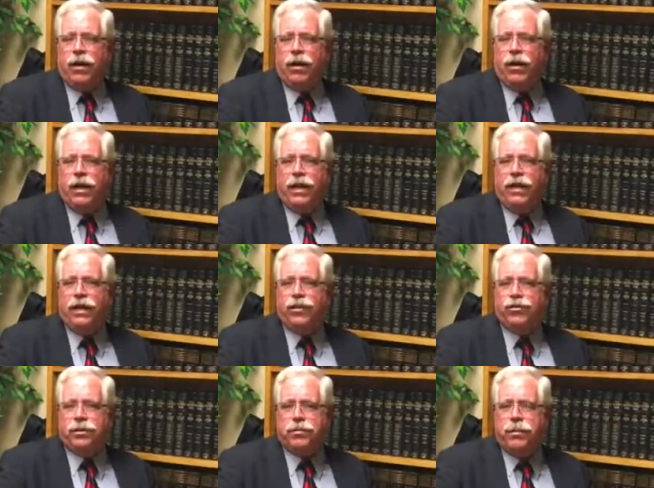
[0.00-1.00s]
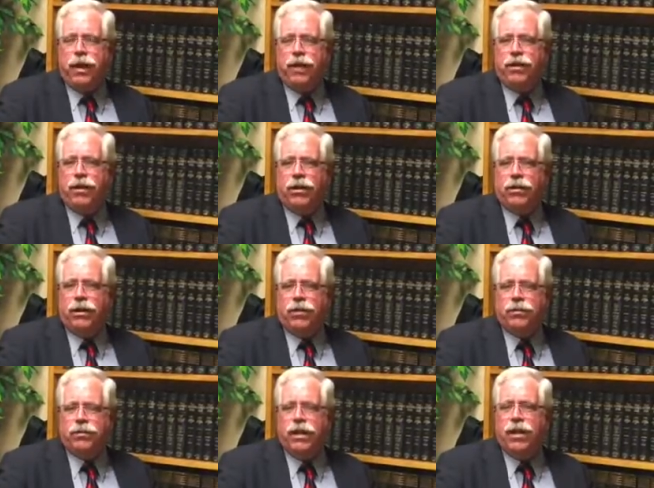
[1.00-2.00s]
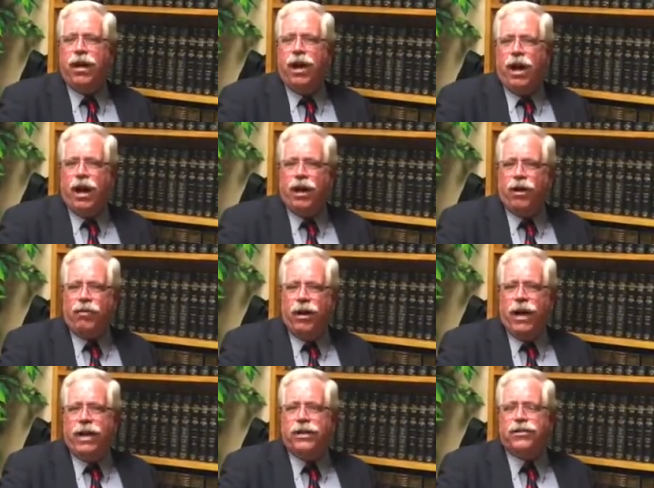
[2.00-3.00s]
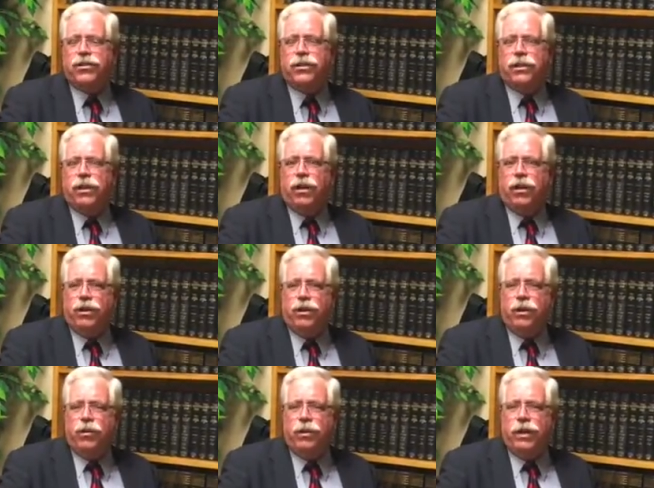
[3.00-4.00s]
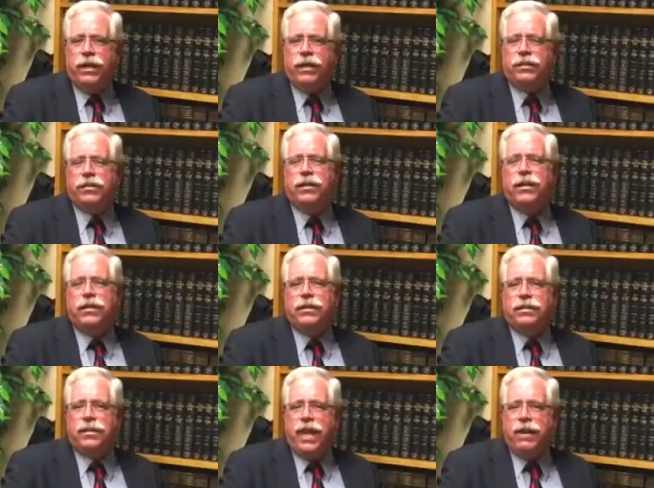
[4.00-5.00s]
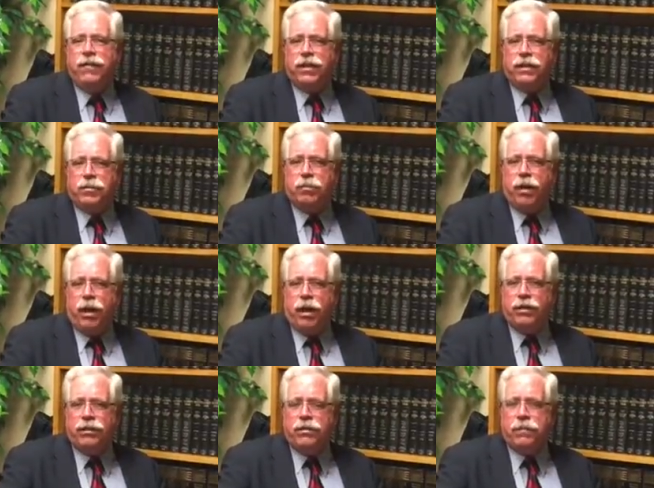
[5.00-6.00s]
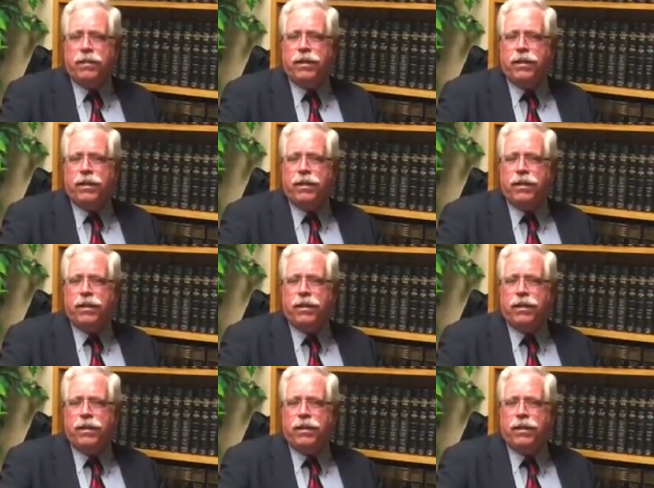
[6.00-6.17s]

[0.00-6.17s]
on any interest paid on those IRAs, annuities, savings bonds.